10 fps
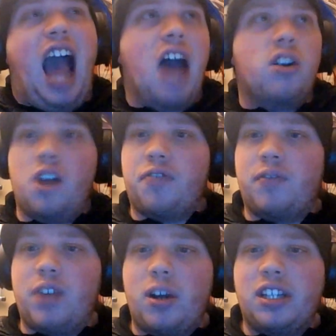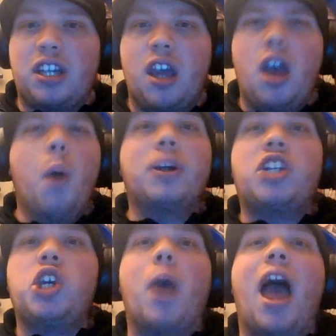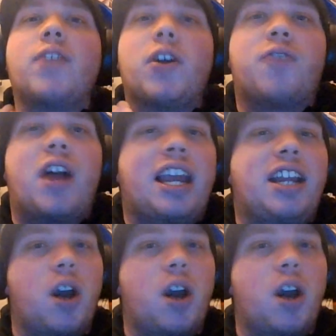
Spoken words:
I don't know if you've noticed, but do you ever fucking